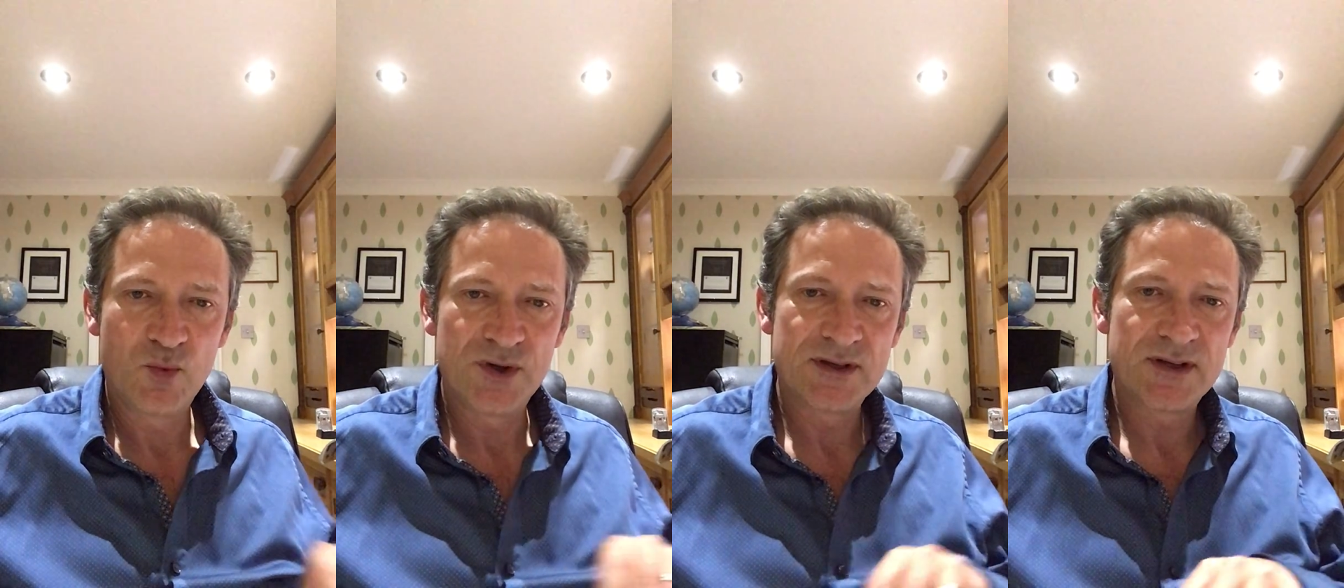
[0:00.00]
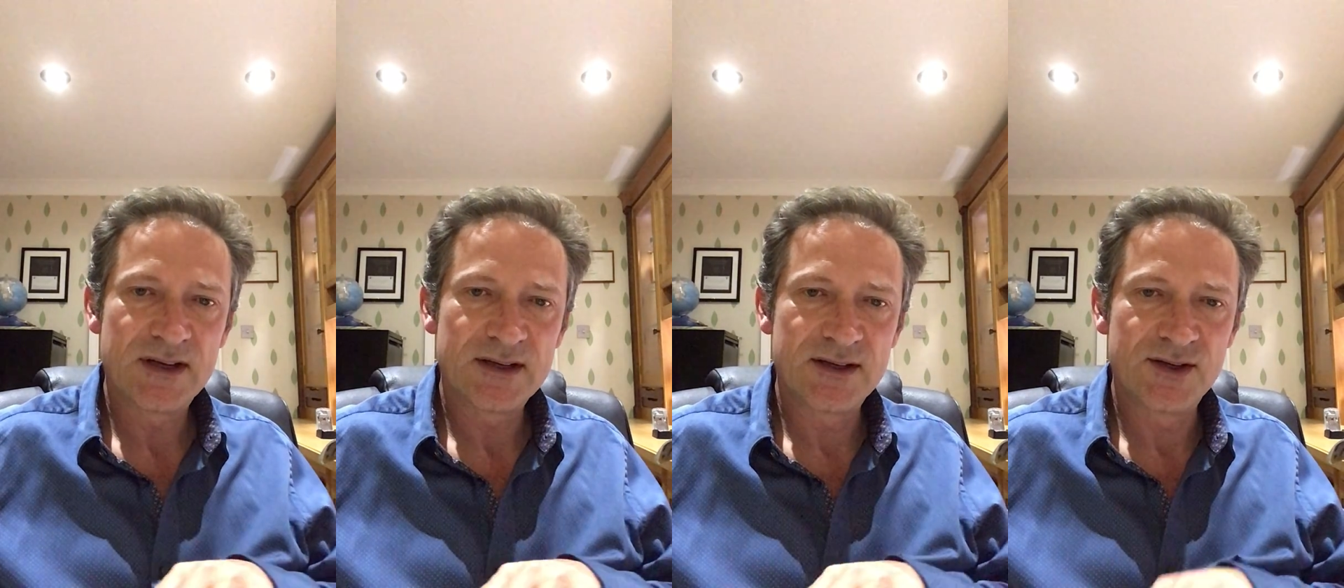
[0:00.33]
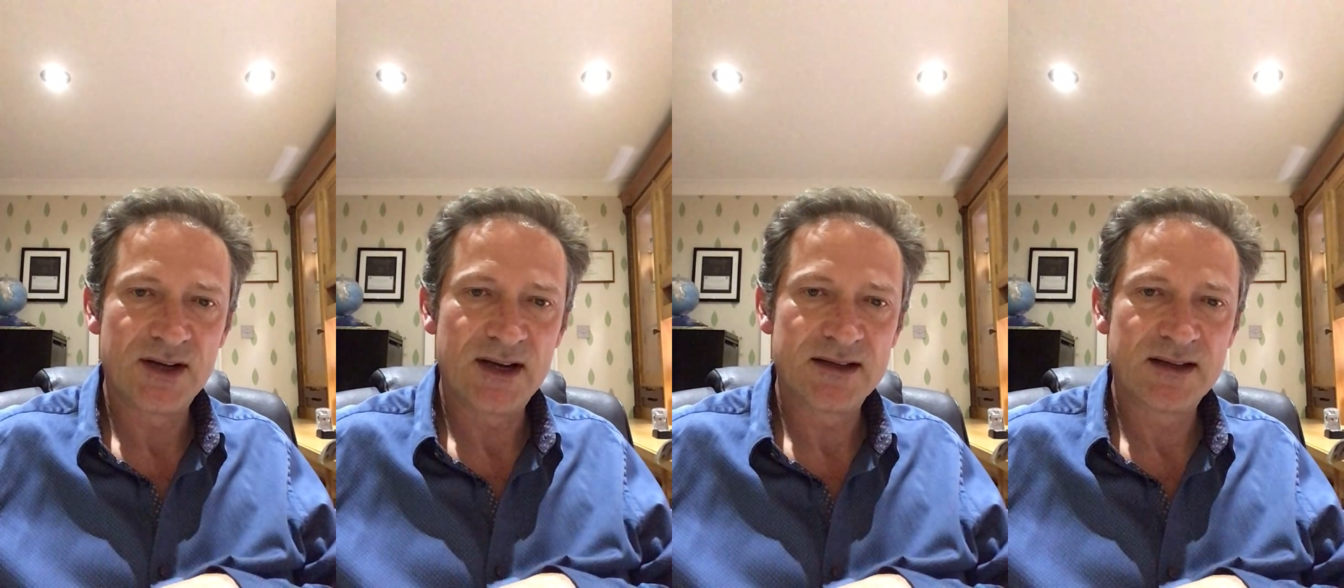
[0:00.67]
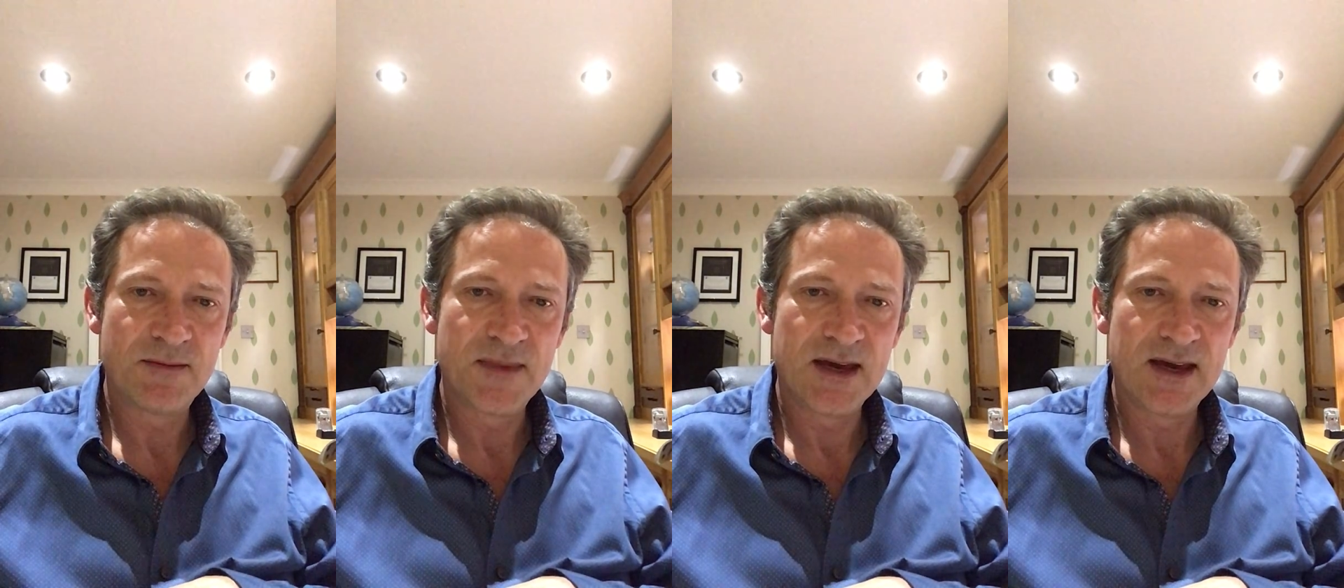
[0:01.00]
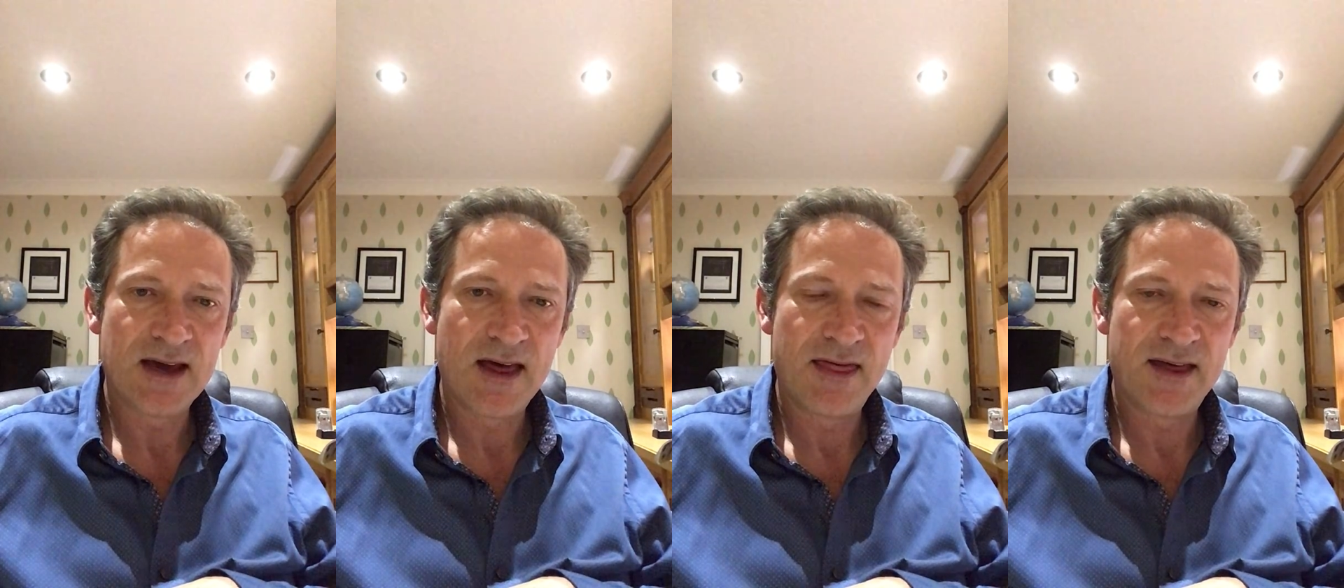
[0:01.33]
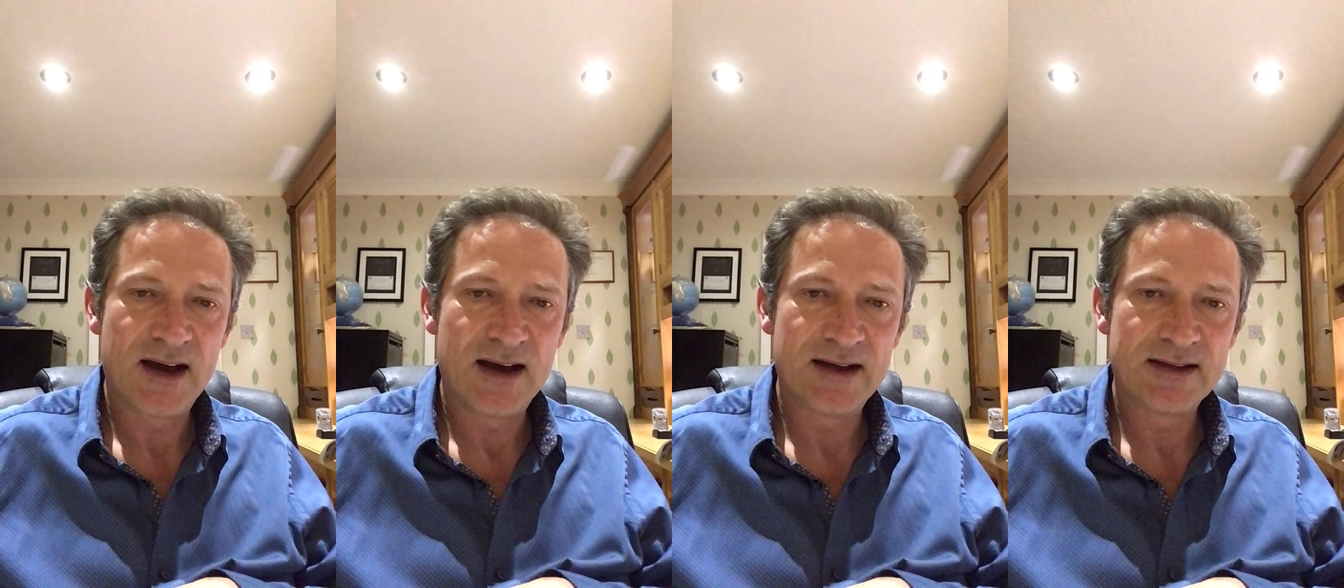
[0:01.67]
which suggests to me
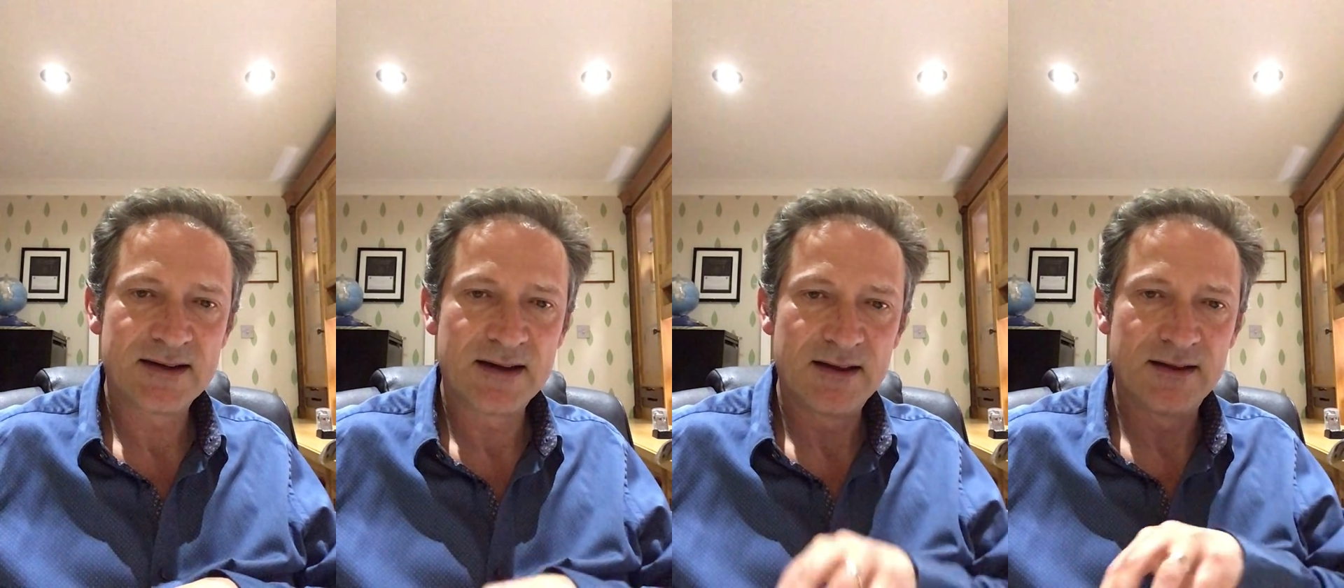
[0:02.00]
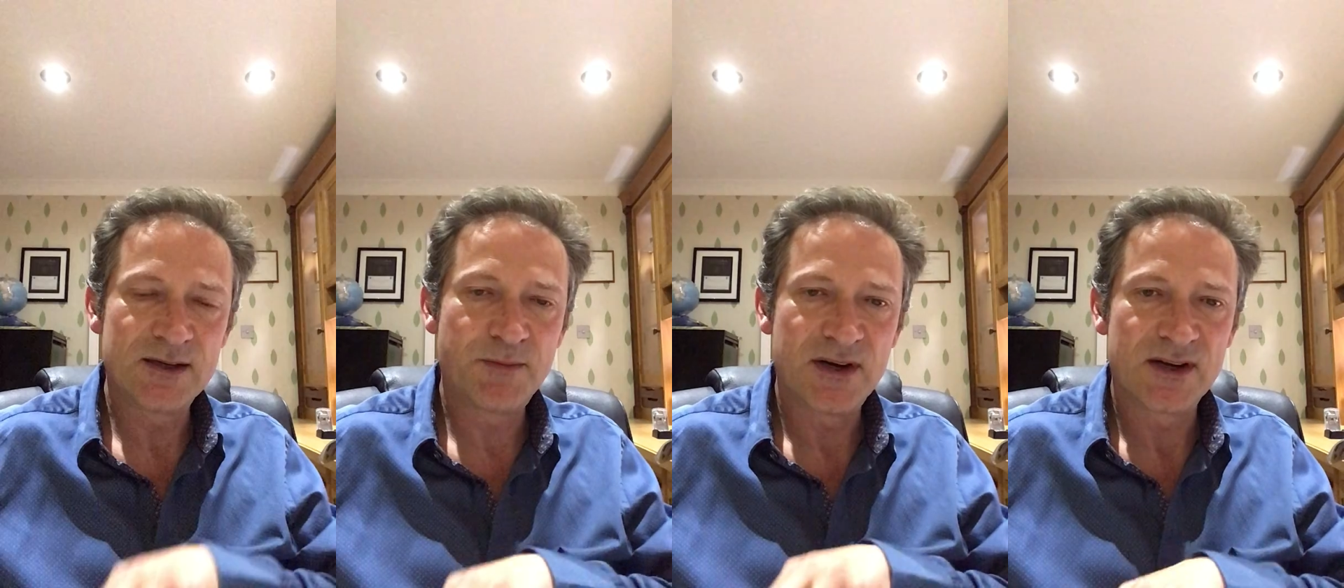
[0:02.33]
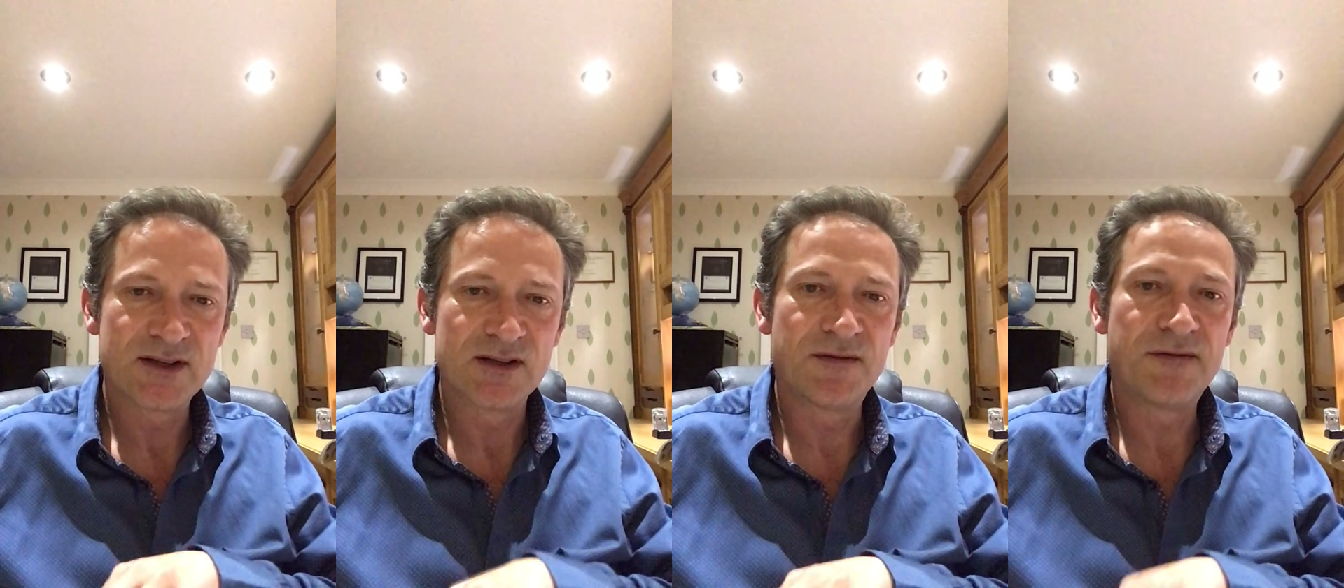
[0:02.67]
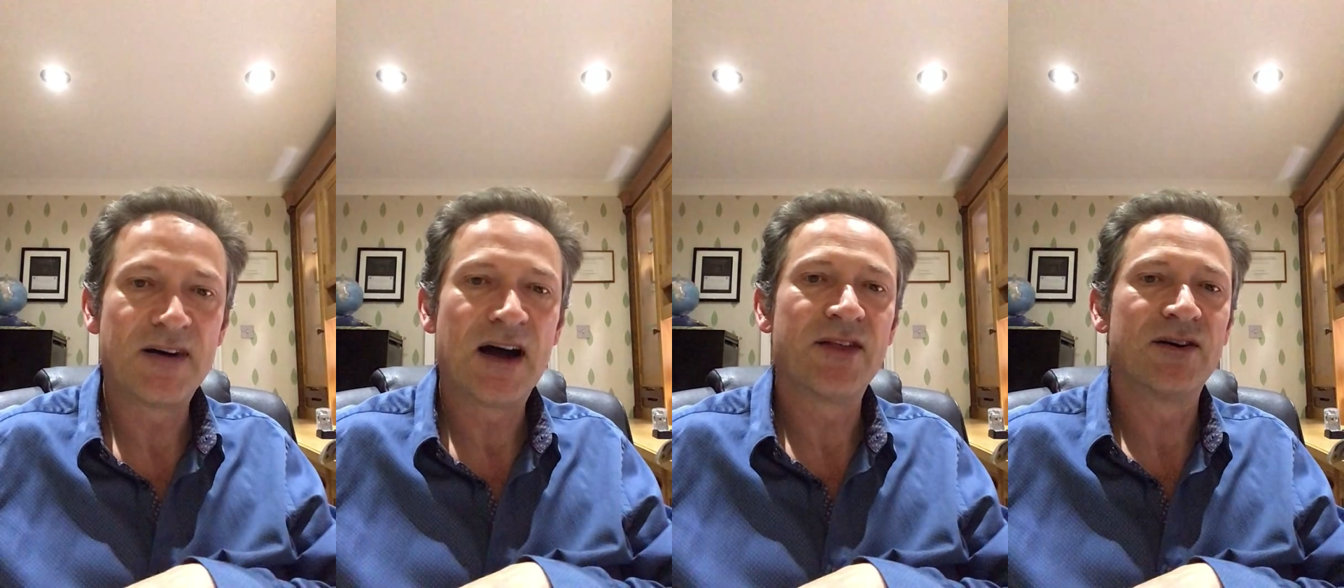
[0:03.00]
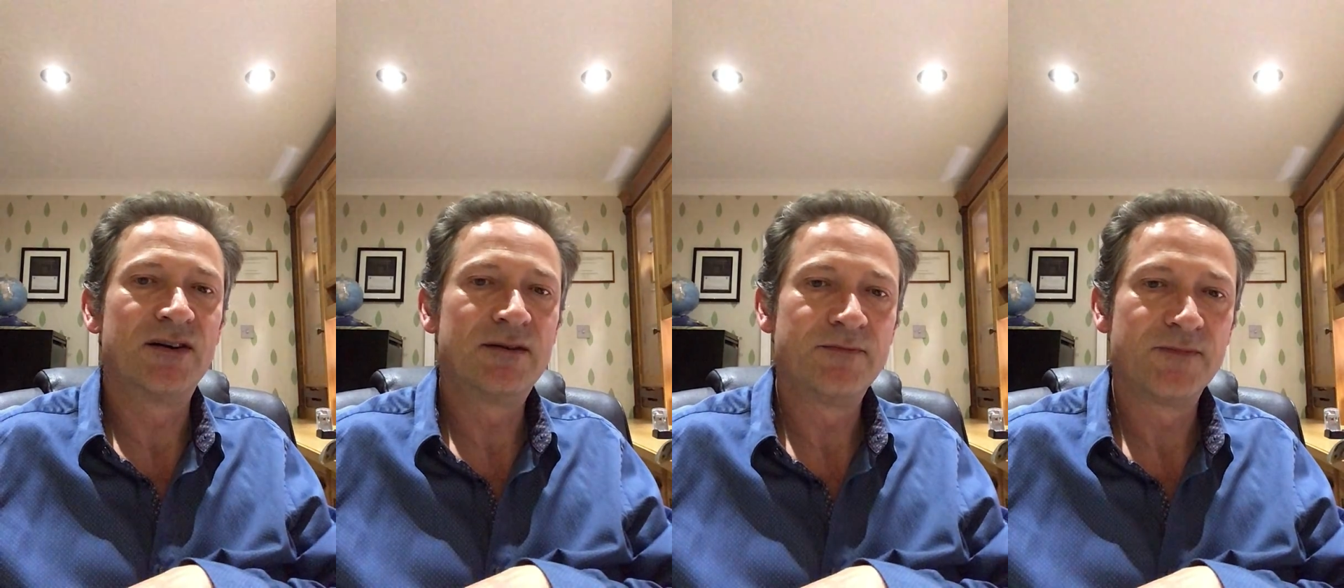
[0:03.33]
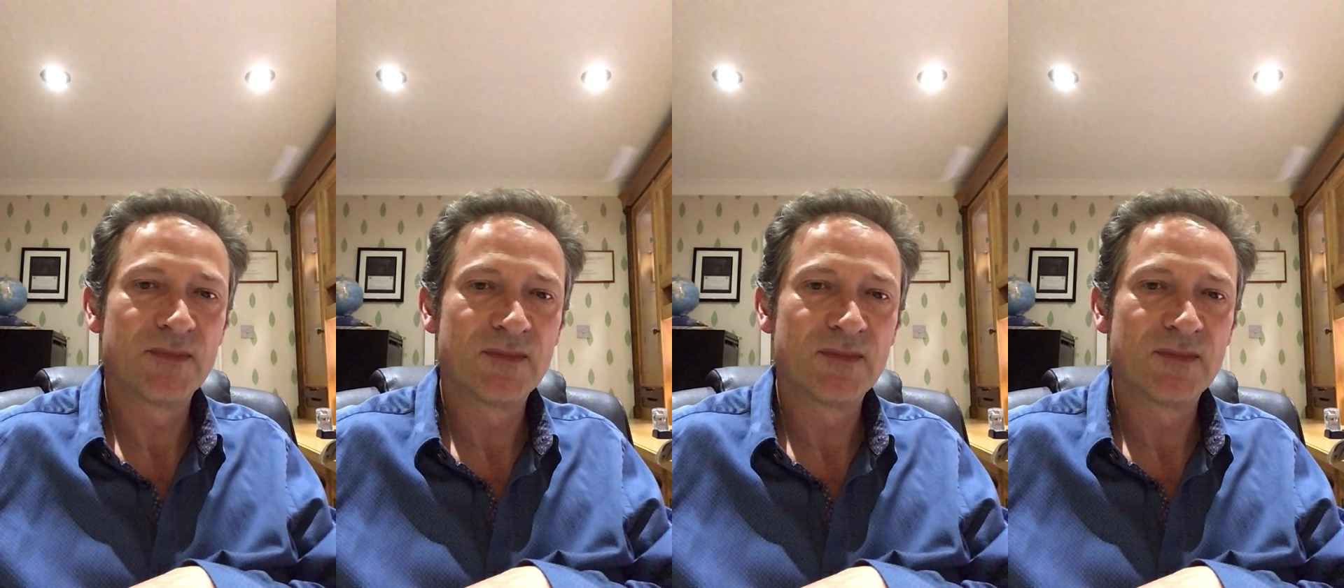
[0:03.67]
that this person's father